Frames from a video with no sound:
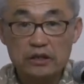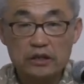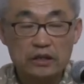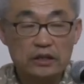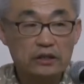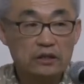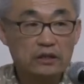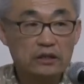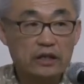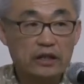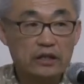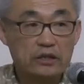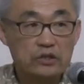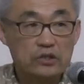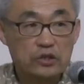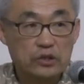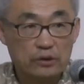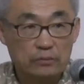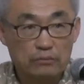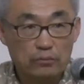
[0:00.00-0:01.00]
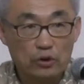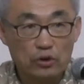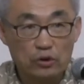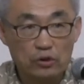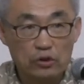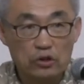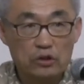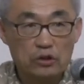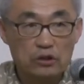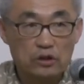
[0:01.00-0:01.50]
In that
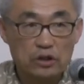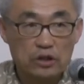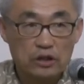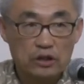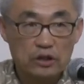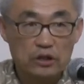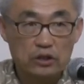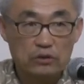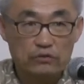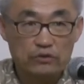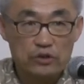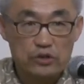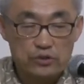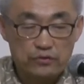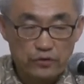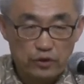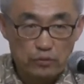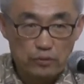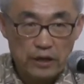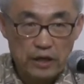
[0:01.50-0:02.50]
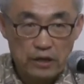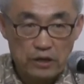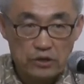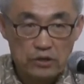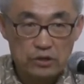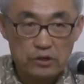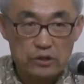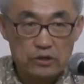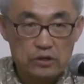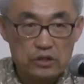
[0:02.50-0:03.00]
book, in the first few
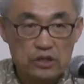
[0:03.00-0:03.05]
pages,